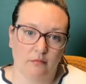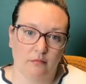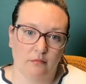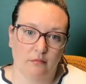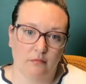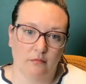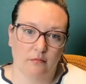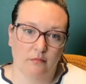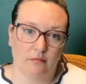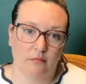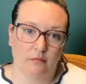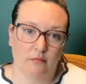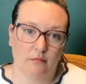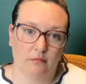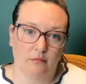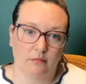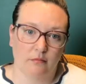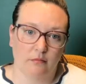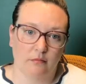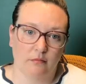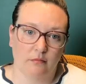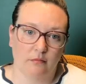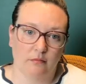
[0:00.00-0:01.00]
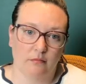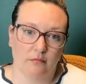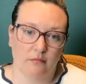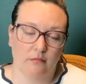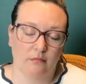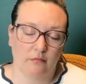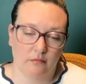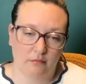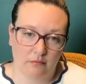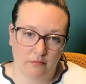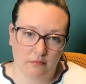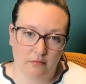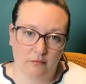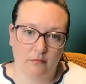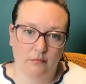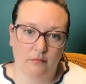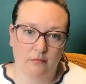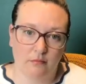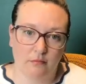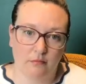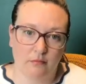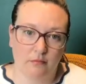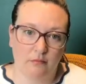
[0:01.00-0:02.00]

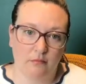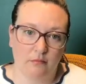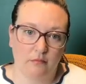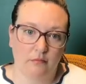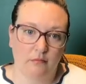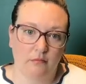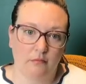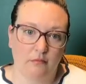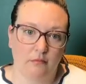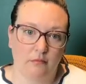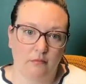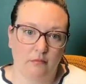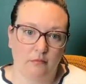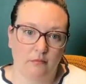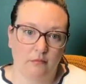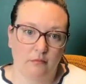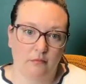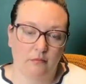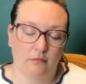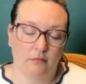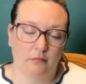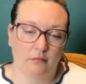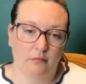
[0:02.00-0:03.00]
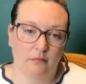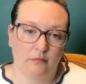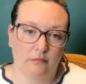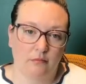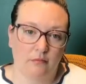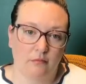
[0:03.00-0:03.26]
No words are spoken by the person on screen.